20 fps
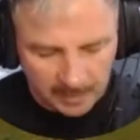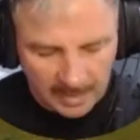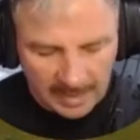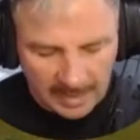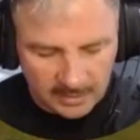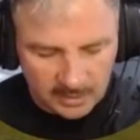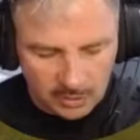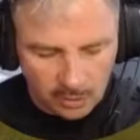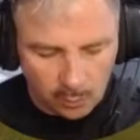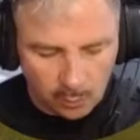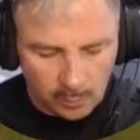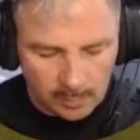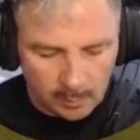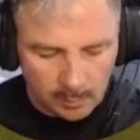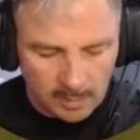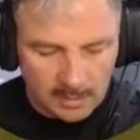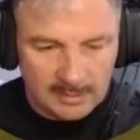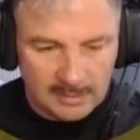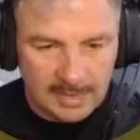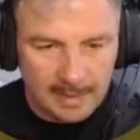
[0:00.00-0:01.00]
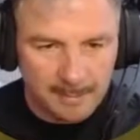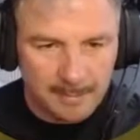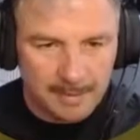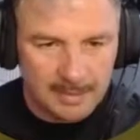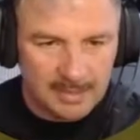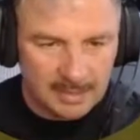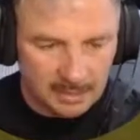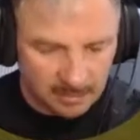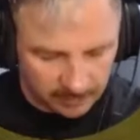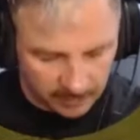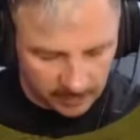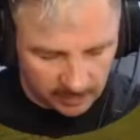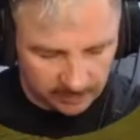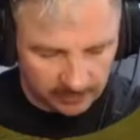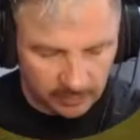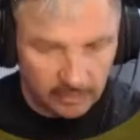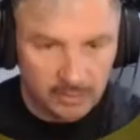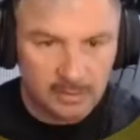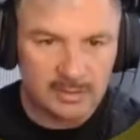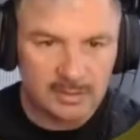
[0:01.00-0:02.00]
And so we want to start making the very
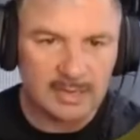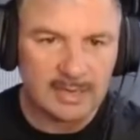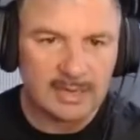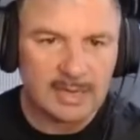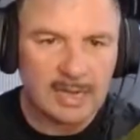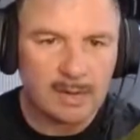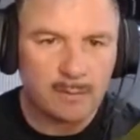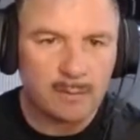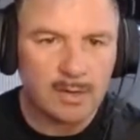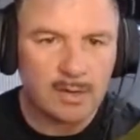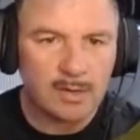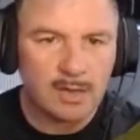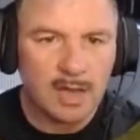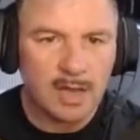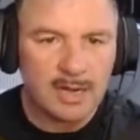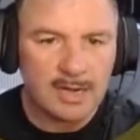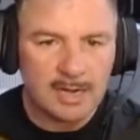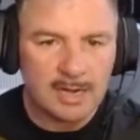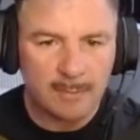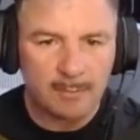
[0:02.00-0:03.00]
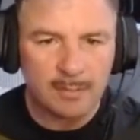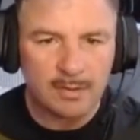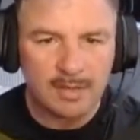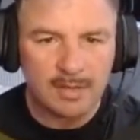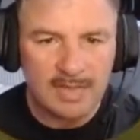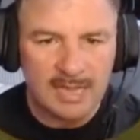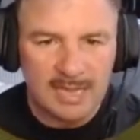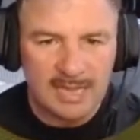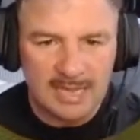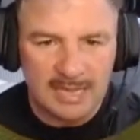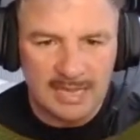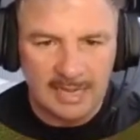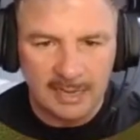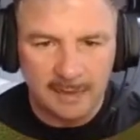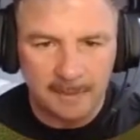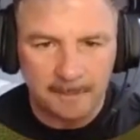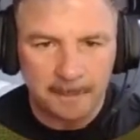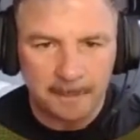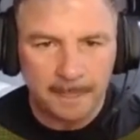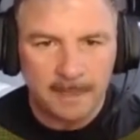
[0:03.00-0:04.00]
first thing. Now I want to line it up with here.